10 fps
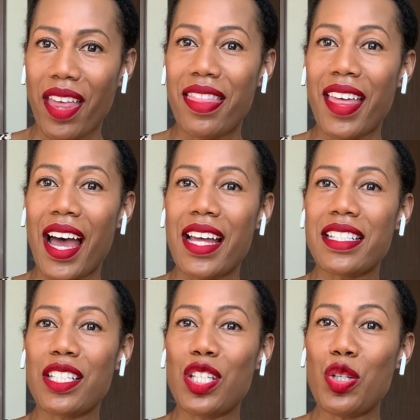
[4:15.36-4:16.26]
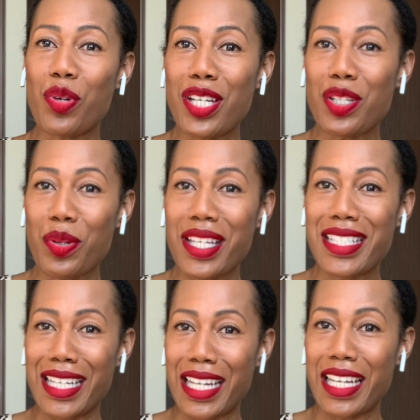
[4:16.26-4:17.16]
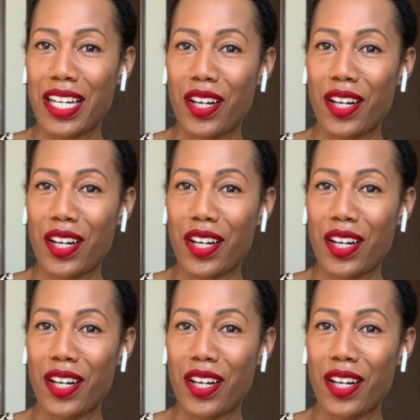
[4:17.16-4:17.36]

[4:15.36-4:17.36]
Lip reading: that you can do this in a year.